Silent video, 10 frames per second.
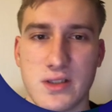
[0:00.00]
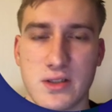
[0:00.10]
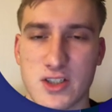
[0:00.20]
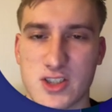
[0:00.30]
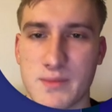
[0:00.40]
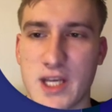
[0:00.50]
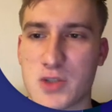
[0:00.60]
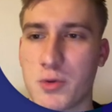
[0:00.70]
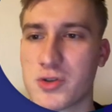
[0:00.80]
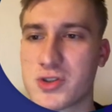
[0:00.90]
custom
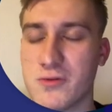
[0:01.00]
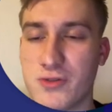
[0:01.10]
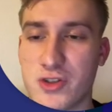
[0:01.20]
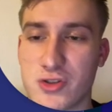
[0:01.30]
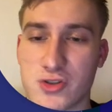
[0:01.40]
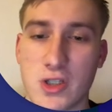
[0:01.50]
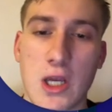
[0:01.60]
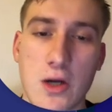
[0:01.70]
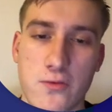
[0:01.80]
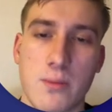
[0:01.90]
dashboards and features
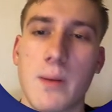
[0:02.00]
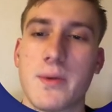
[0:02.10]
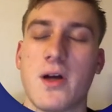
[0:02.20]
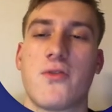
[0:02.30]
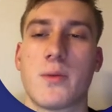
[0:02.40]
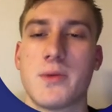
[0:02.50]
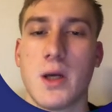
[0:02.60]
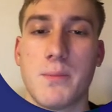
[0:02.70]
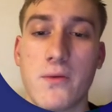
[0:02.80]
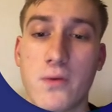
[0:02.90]
from the
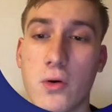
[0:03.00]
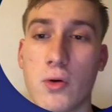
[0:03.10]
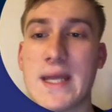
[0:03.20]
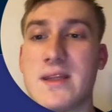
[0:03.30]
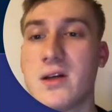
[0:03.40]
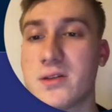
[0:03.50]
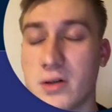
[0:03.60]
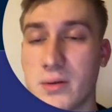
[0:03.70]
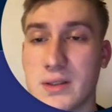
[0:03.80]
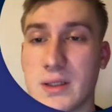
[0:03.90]
above or any other
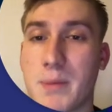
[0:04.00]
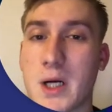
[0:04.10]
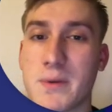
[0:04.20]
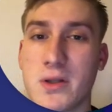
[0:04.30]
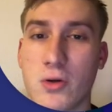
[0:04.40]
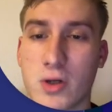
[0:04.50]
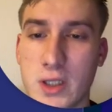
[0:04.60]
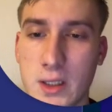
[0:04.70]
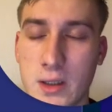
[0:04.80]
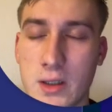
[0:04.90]
department in
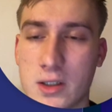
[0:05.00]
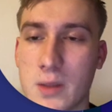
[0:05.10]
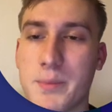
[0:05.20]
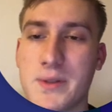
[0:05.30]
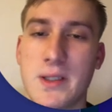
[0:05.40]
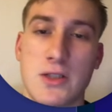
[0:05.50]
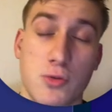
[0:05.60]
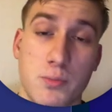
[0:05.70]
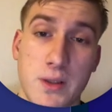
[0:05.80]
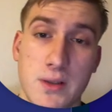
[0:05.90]
your company, and to
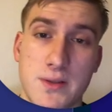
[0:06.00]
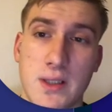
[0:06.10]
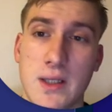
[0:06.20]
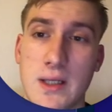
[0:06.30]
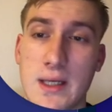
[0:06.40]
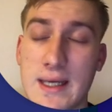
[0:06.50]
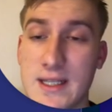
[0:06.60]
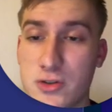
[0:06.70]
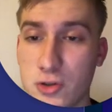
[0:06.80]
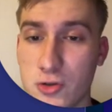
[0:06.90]
build and
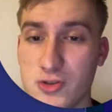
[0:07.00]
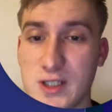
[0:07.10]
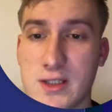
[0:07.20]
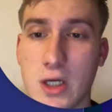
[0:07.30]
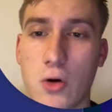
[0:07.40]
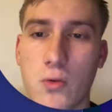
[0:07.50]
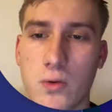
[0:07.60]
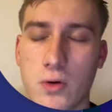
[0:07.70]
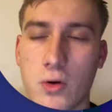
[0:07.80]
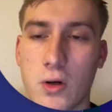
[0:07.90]
to use data
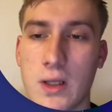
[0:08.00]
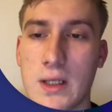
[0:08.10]
overall